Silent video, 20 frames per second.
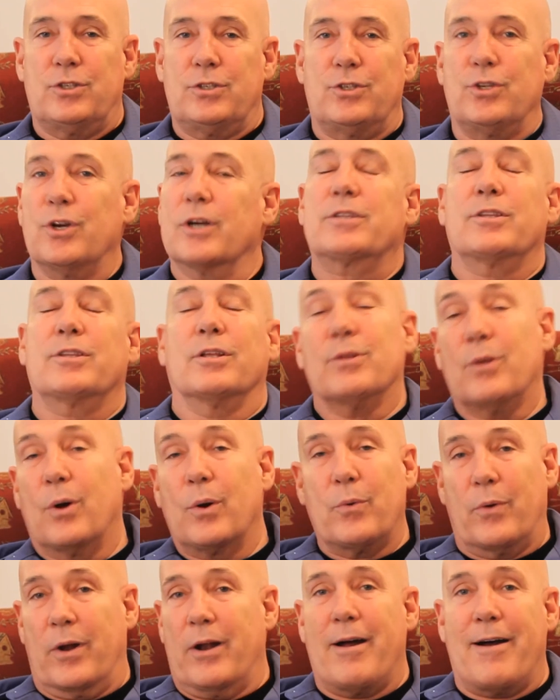took the
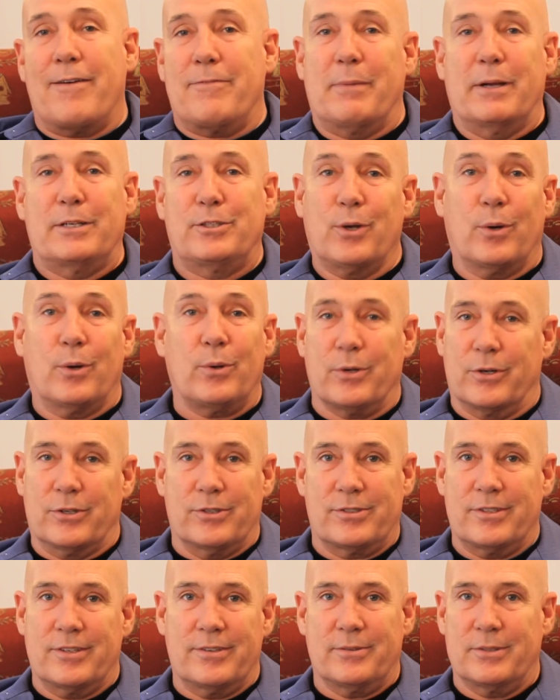load right off my
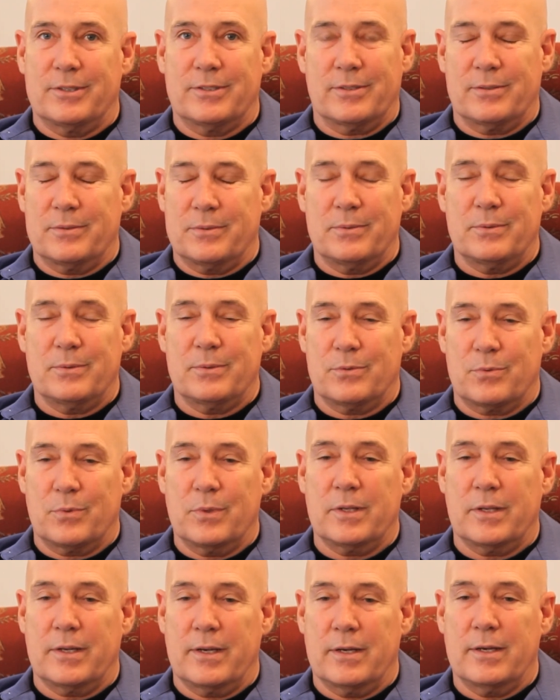shoulders. It was
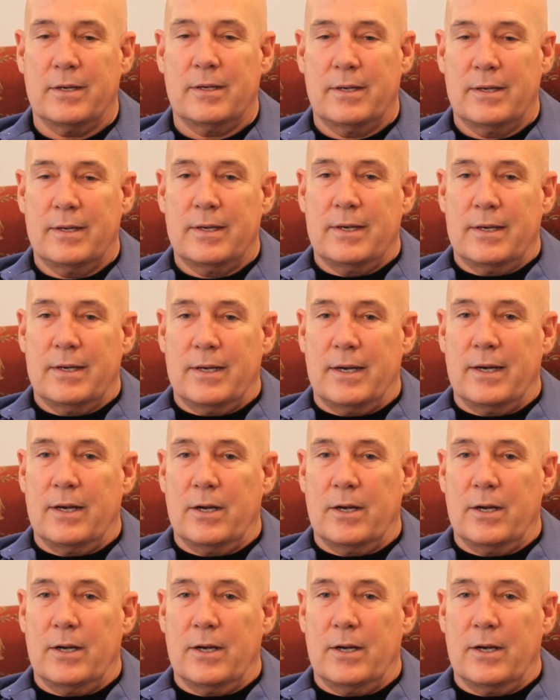really a